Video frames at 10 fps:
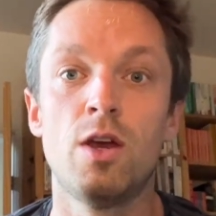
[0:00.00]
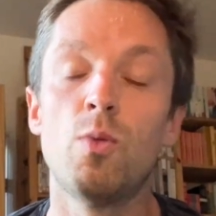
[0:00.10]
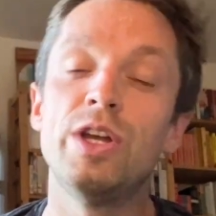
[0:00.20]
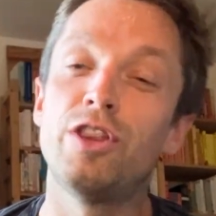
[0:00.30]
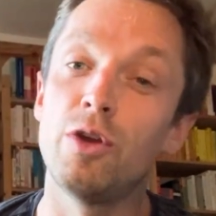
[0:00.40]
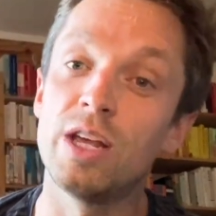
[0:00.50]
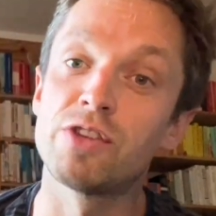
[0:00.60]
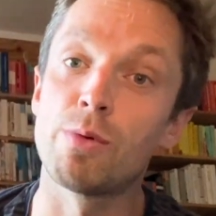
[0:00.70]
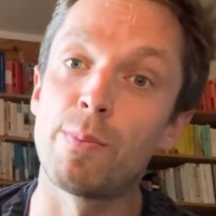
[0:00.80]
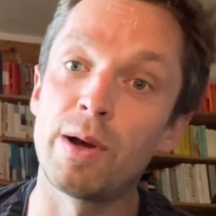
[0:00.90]
We do this
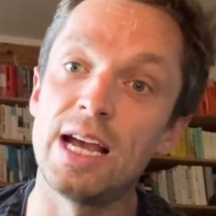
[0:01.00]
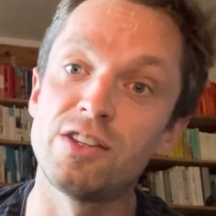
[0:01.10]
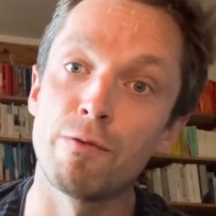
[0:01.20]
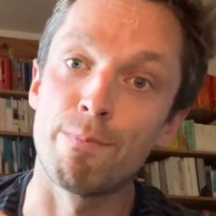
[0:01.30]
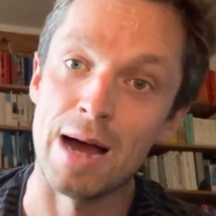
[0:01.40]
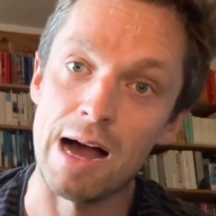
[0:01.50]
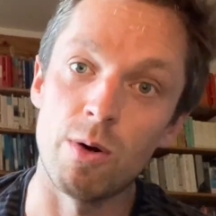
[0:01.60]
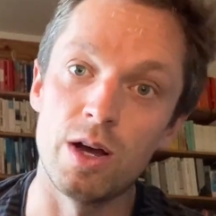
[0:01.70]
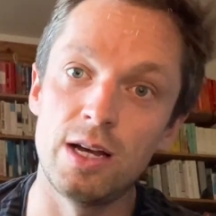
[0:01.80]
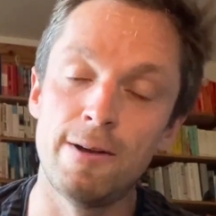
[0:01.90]
from a place of
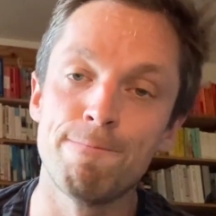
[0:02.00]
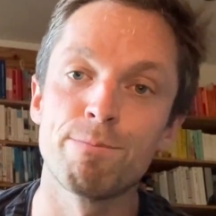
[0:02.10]
power